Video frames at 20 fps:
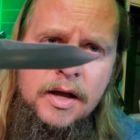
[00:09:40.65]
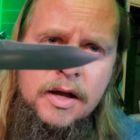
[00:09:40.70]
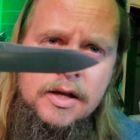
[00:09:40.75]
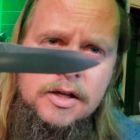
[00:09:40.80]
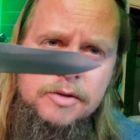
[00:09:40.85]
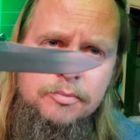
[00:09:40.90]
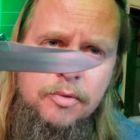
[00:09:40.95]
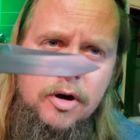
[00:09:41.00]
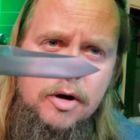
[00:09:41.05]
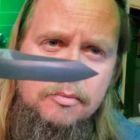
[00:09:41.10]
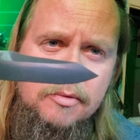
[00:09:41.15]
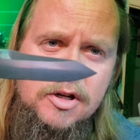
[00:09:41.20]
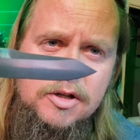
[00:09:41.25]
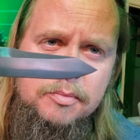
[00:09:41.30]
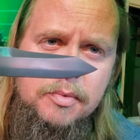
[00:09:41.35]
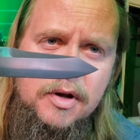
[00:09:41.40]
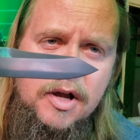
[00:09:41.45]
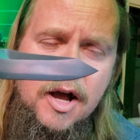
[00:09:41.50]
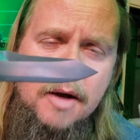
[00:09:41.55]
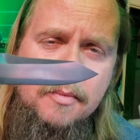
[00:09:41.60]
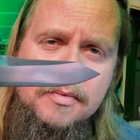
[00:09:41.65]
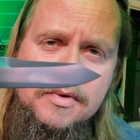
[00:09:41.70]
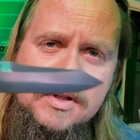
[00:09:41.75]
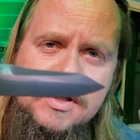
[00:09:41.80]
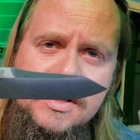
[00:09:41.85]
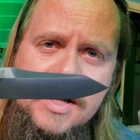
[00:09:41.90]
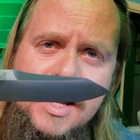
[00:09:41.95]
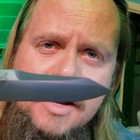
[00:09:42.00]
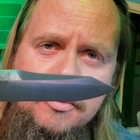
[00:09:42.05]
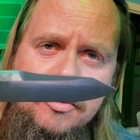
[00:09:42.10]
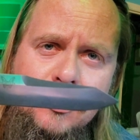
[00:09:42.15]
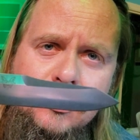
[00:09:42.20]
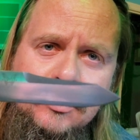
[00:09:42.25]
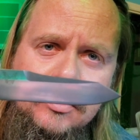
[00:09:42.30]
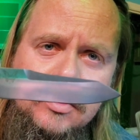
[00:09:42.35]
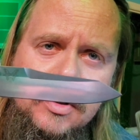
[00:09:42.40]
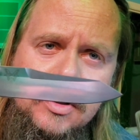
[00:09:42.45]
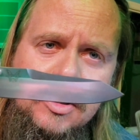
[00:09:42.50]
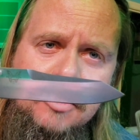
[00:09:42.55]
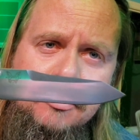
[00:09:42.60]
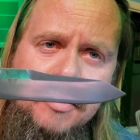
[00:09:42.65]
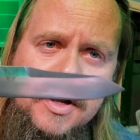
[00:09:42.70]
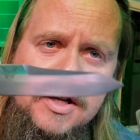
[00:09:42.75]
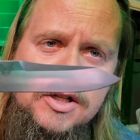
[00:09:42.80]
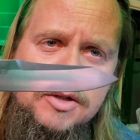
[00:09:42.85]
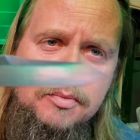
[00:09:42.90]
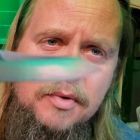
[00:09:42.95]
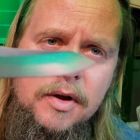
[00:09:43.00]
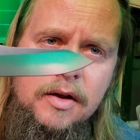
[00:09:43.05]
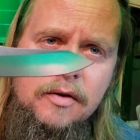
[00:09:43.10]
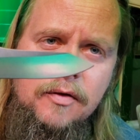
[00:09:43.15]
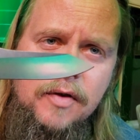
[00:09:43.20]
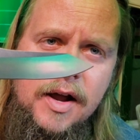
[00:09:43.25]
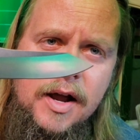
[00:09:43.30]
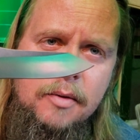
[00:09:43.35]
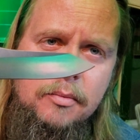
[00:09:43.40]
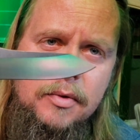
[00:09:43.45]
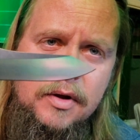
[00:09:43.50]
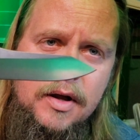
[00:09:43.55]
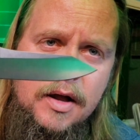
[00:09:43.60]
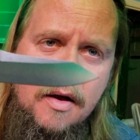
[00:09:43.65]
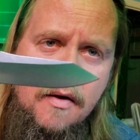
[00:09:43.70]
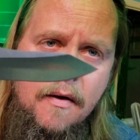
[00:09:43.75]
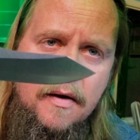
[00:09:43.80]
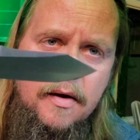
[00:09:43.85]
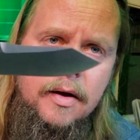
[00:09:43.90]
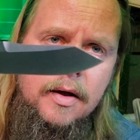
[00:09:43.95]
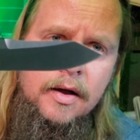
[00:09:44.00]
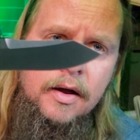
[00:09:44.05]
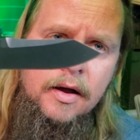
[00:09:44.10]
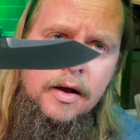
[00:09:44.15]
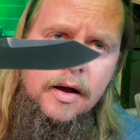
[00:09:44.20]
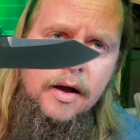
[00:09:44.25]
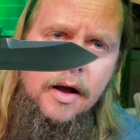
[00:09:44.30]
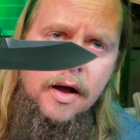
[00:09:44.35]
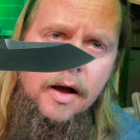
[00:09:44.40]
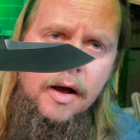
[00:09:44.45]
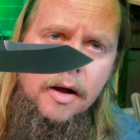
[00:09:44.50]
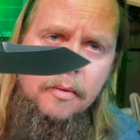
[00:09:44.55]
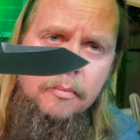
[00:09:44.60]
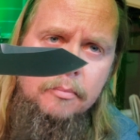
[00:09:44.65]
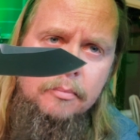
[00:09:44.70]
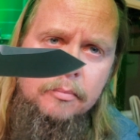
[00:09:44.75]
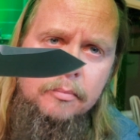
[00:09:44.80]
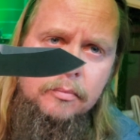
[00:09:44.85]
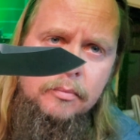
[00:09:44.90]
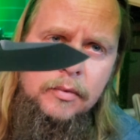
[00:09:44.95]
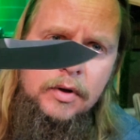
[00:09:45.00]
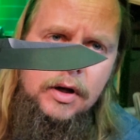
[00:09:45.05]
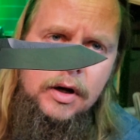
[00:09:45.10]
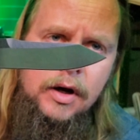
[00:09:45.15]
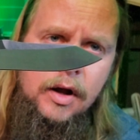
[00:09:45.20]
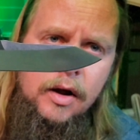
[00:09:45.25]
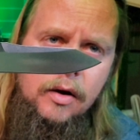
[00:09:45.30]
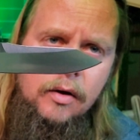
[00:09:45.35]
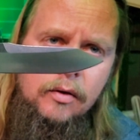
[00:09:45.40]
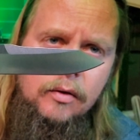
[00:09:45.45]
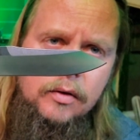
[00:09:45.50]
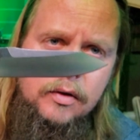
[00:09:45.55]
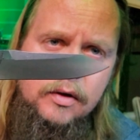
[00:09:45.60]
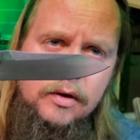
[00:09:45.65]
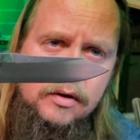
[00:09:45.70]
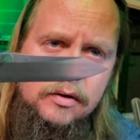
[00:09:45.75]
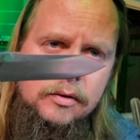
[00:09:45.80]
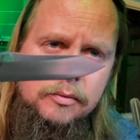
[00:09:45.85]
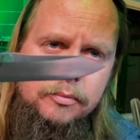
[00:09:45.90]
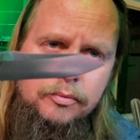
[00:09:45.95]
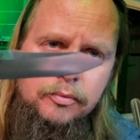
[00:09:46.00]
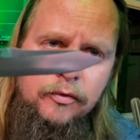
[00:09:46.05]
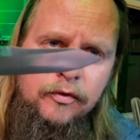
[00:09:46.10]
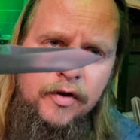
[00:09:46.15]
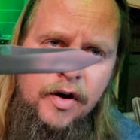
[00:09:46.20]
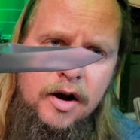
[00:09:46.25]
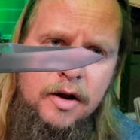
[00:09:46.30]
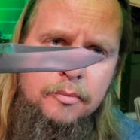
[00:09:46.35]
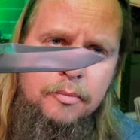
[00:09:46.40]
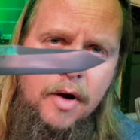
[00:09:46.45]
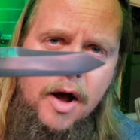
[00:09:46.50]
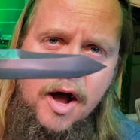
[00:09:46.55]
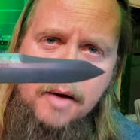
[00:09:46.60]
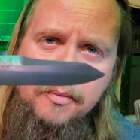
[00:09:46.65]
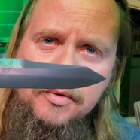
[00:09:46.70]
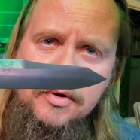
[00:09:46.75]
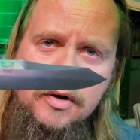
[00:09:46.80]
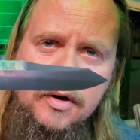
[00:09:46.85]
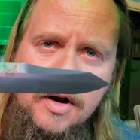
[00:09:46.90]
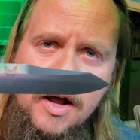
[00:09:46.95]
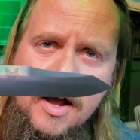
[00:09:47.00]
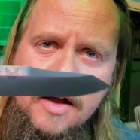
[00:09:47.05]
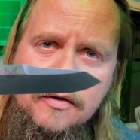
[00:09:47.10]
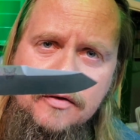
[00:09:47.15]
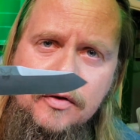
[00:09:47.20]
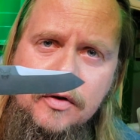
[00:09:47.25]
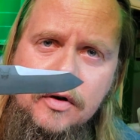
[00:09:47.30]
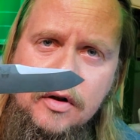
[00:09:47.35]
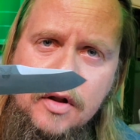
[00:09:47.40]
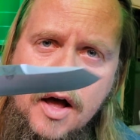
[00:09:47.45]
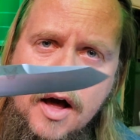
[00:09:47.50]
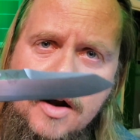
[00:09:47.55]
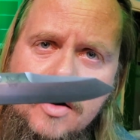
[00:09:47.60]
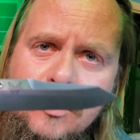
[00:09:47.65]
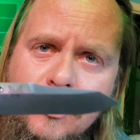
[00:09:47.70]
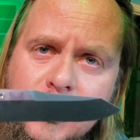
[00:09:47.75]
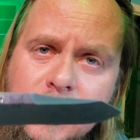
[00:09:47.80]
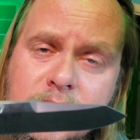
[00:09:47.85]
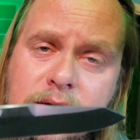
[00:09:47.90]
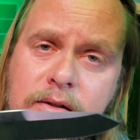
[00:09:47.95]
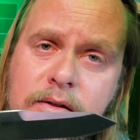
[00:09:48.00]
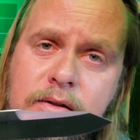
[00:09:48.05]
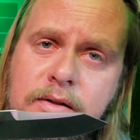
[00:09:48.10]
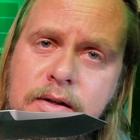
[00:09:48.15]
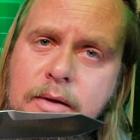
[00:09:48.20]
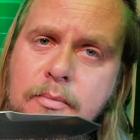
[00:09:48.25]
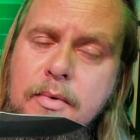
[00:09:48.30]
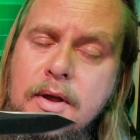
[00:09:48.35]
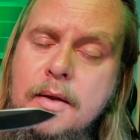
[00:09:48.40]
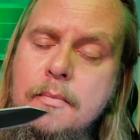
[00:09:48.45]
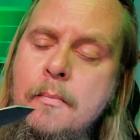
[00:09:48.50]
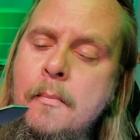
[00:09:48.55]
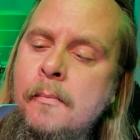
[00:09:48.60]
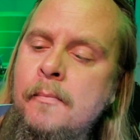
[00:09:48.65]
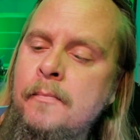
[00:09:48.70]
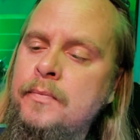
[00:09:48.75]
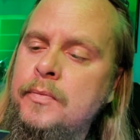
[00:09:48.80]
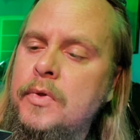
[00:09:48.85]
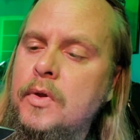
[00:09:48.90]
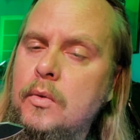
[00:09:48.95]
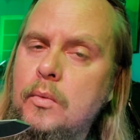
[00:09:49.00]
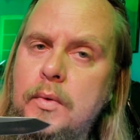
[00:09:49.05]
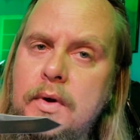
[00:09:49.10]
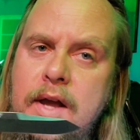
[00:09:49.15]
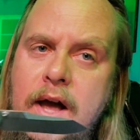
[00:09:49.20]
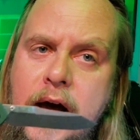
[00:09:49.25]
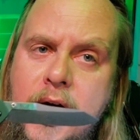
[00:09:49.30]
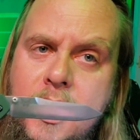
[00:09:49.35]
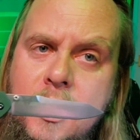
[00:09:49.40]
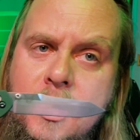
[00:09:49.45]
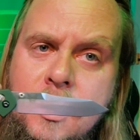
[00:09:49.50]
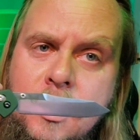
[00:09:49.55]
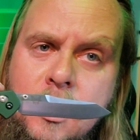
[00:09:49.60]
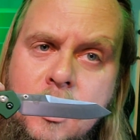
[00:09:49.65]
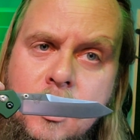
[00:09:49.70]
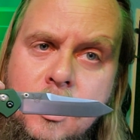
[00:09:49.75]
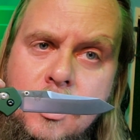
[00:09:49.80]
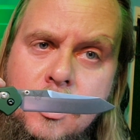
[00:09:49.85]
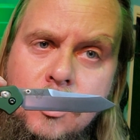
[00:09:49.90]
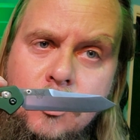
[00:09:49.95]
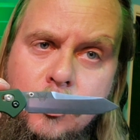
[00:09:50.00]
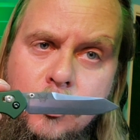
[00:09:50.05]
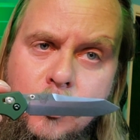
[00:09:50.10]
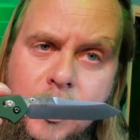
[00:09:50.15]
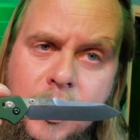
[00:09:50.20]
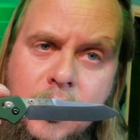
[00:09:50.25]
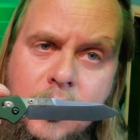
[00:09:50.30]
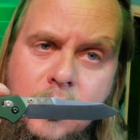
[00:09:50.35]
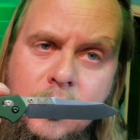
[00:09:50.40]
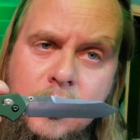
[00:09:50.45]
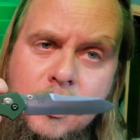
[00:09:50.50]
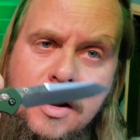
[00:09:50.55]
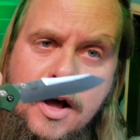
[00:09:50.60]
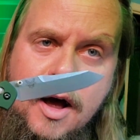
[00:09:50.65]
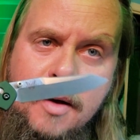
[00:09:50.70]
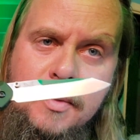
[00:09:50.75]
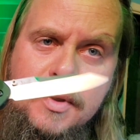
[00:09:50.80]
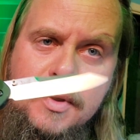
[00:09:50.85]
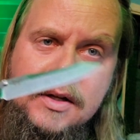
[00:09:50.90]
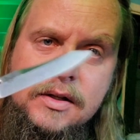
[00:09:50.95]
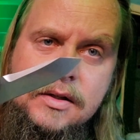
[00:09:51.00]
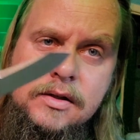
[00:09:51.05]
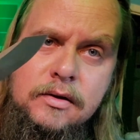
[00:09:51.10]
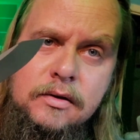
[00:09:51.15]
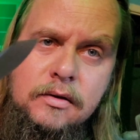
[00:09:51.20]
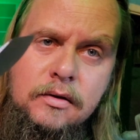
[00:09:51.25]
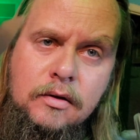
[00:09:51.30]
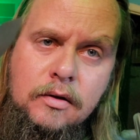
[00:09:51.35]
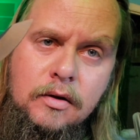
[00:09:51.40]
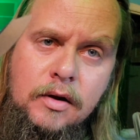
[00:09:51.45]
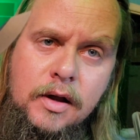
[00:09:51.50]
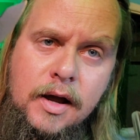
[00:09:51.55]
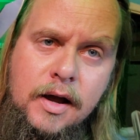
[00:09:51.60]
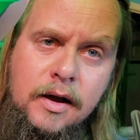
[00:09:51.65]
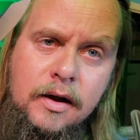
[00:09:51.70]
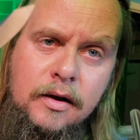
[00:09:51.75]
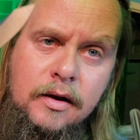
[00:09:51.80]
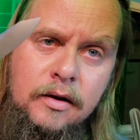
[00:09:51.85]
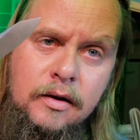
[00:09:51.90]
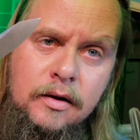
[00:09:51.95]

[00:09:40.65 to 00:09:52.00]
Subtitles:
It's pretty much become a staple in the Benchmade family. You know, very popular knife for a lot of reasons. I mean, we got great ergonomics, okay?